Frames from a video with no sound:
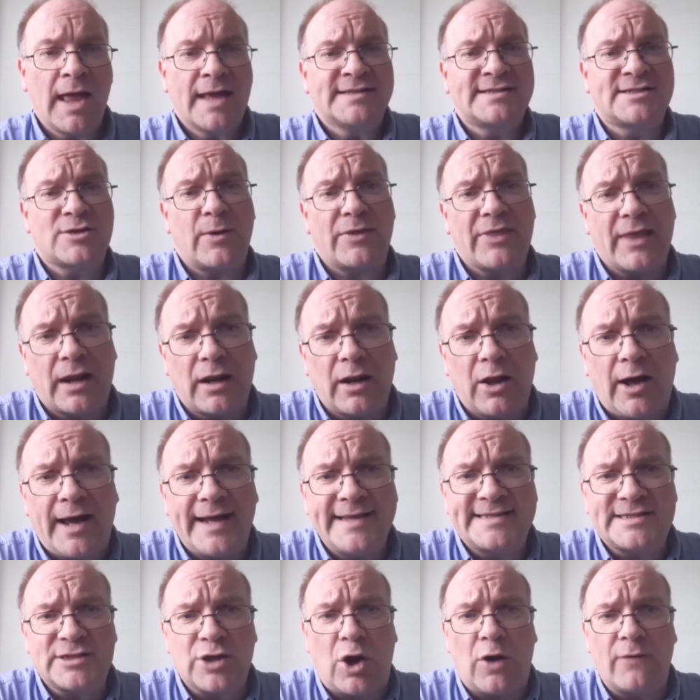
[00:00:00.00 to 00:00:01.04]
So in the
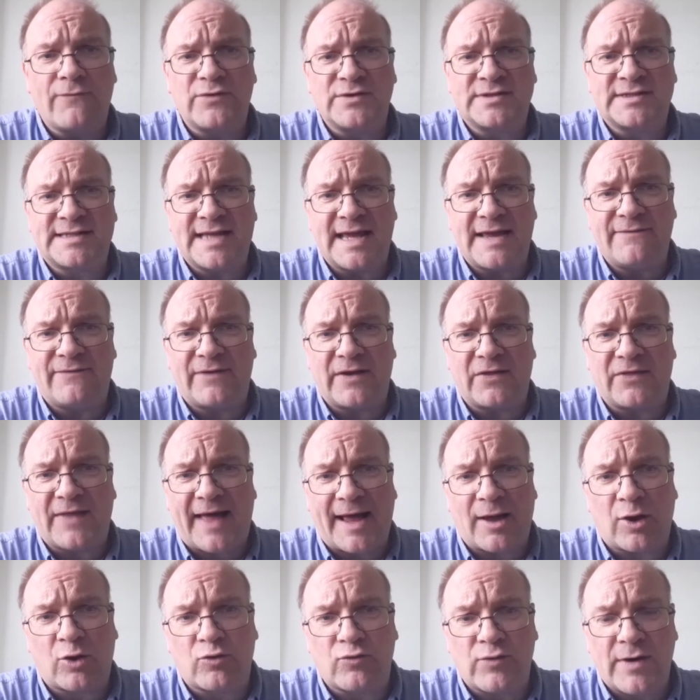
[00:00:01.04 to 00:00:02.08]
light of receiving
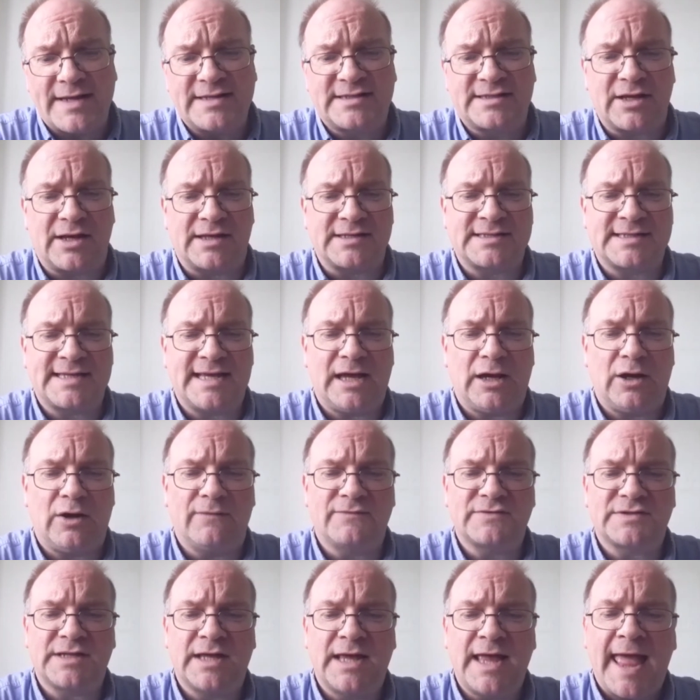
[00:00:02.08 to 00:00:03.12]
that grace
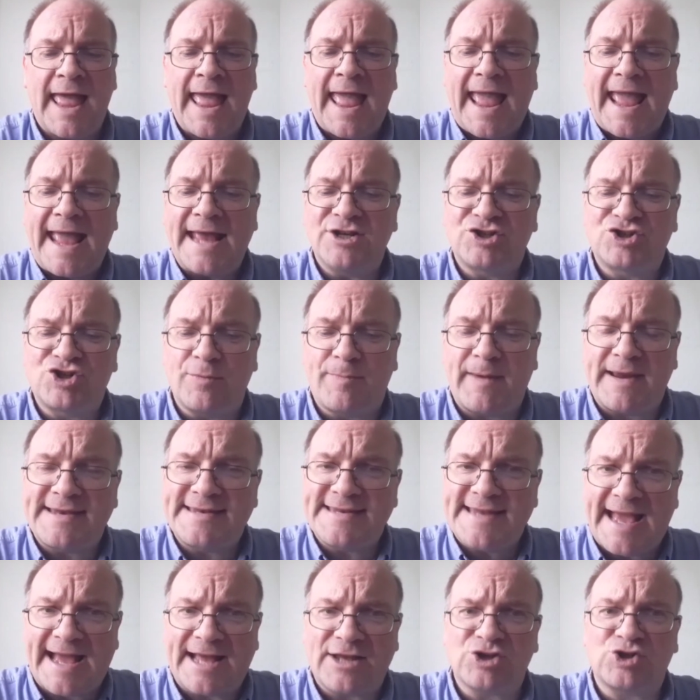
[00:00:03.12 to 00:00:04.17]
ourselves, it should be
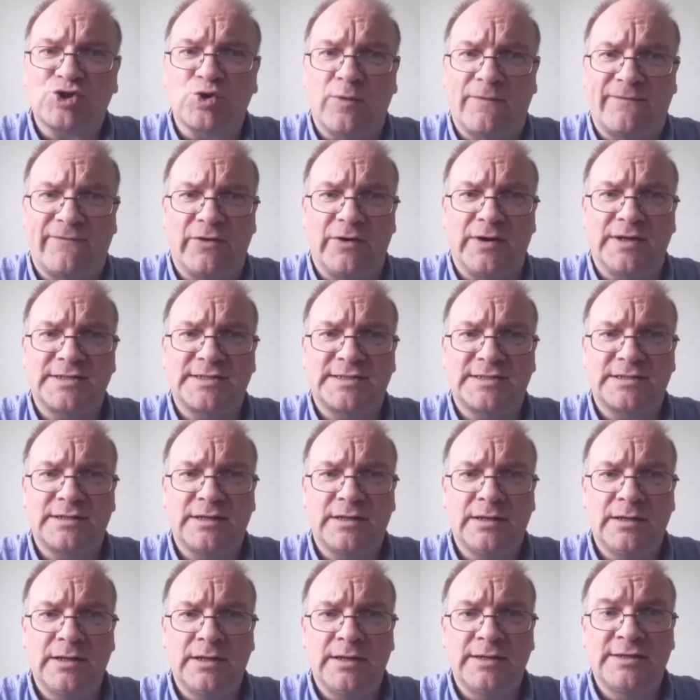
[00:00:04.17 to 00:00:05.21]
natural for us
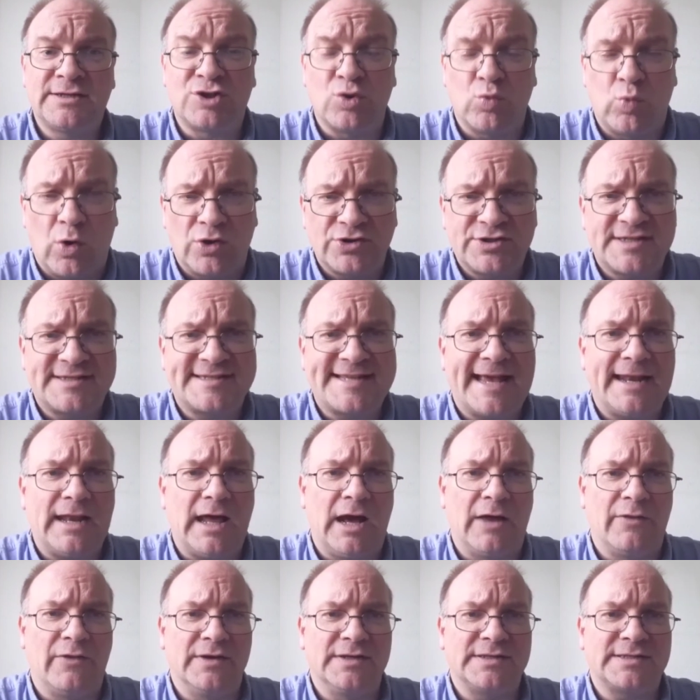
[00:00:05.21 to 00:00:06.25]
to want to tell
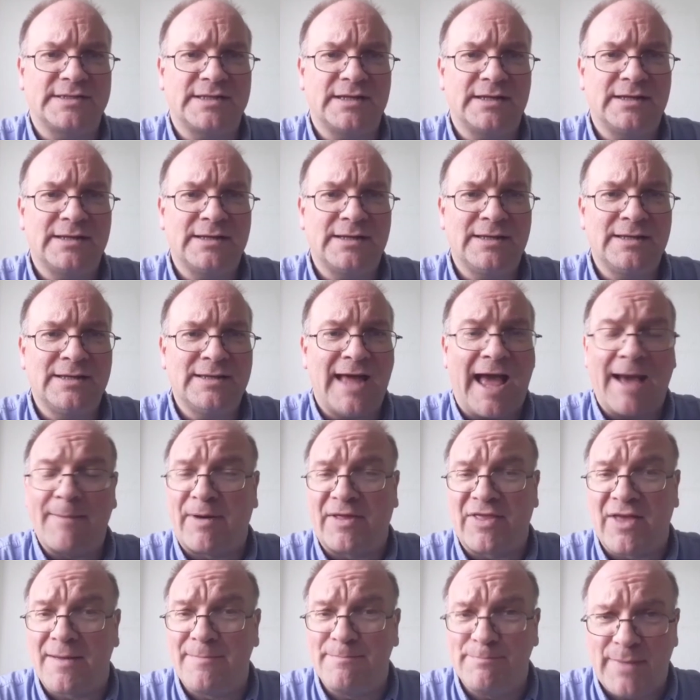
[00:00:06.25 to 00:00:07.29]
others
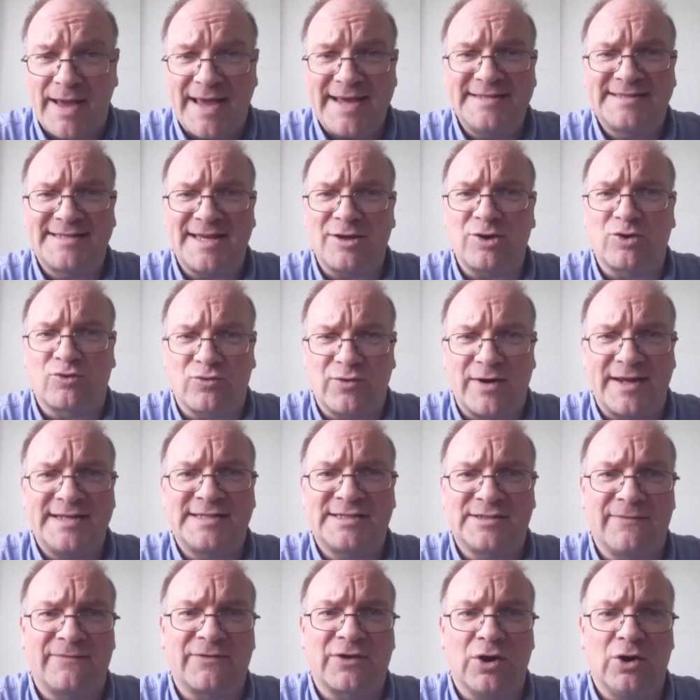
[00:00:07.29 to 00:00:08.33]
about the amazing
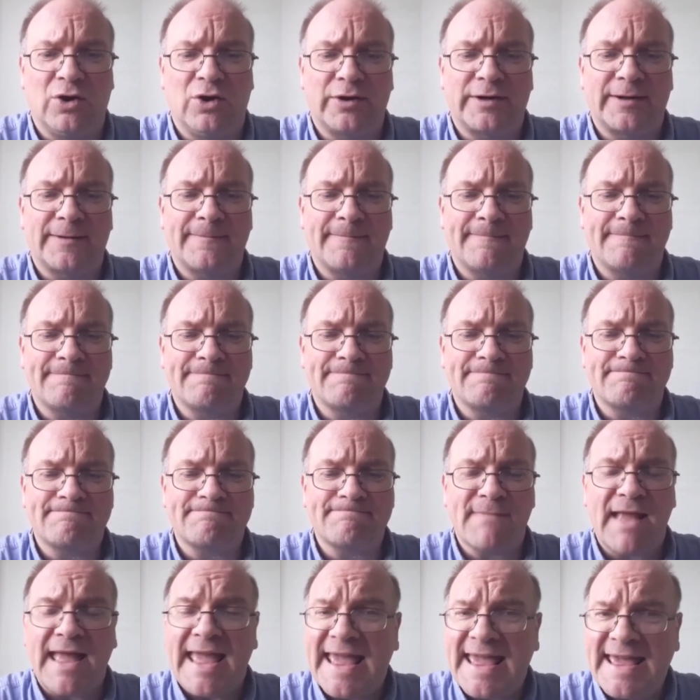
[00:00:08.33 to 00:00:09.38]
grace of God,
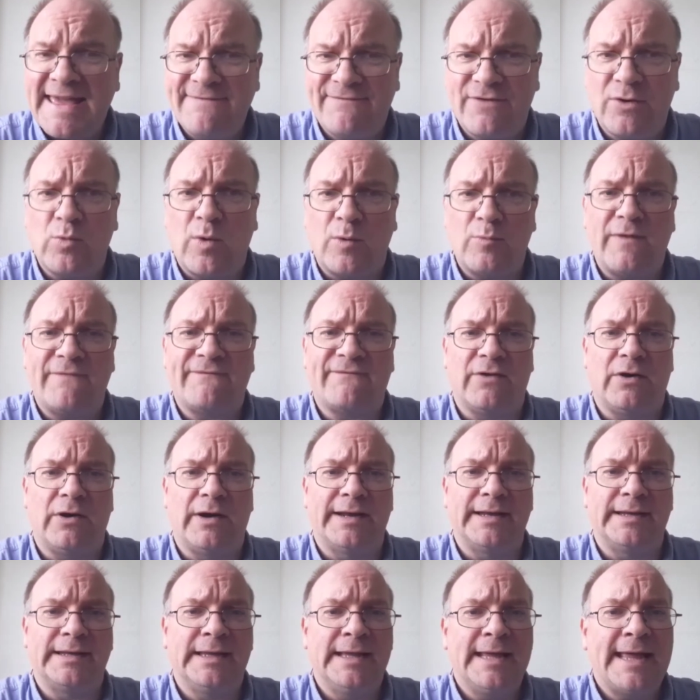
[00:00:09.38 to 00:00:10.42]
even when we
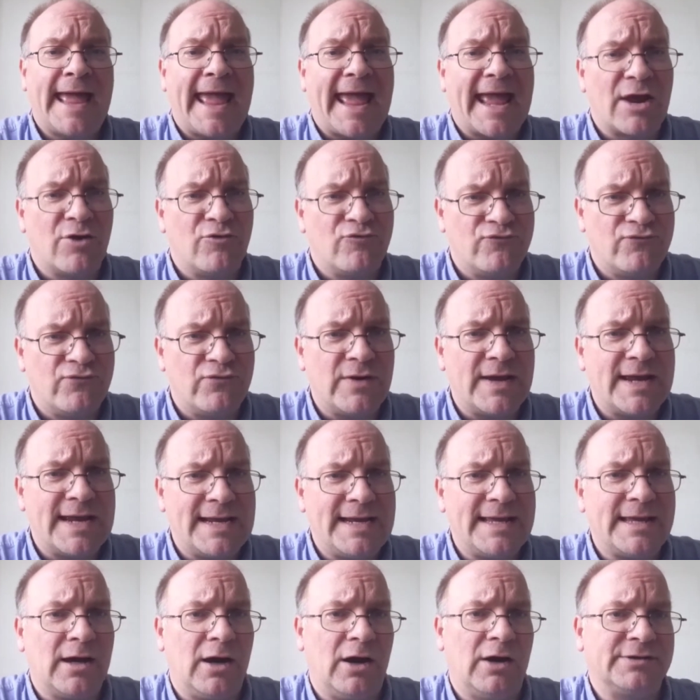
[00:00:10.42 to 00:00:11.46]
find it
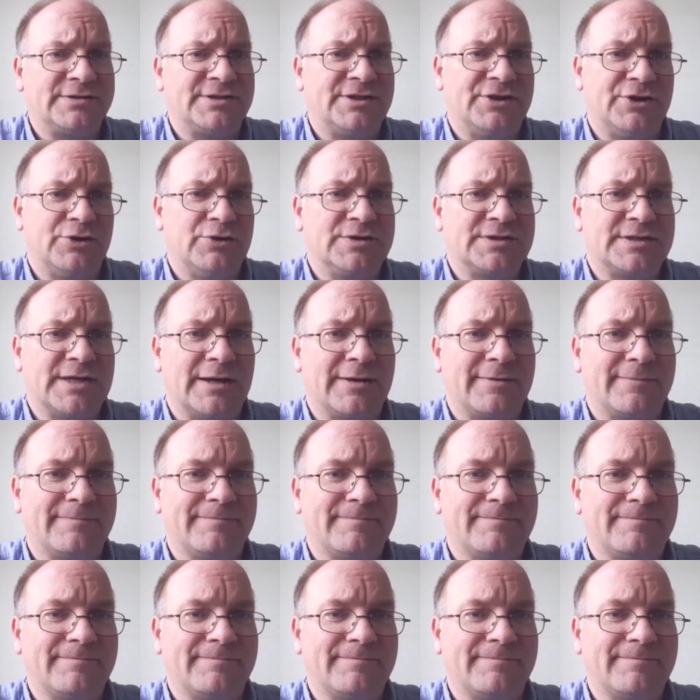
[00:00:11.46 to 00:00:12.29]
really hard to do so.